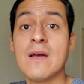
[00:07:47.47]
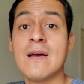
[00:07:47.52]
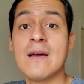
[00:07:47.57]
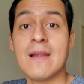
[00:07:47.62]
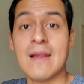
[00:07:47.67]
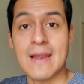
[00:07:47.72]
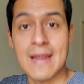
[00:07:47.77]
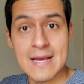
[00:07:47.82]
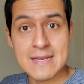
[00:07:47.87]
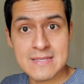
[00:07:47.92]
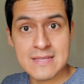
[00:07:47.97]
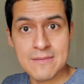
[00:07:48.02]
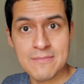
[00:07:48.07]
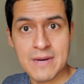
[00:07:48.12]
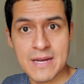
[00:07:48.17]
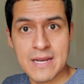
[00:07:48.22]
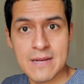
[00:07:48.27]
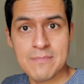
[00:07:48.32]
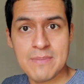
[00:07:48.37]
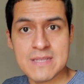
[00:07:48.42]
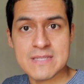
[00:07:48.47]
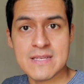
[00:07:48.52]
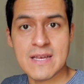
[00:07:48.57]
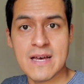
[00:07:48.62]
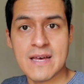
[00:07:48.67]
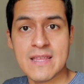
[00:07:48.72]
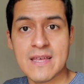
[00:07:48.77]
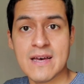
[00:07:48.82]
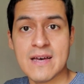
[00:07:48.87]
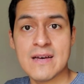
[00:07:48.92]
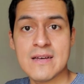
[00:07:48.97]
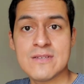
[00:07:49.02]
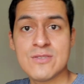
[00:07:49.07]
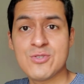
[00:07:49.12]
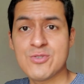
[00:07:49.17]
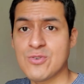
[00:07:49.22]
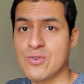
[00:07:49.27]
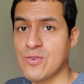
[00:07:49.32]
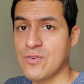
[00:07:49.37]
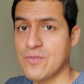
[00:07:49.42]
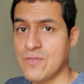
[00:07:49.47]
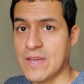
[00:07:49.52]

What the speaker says: La semana pasada yo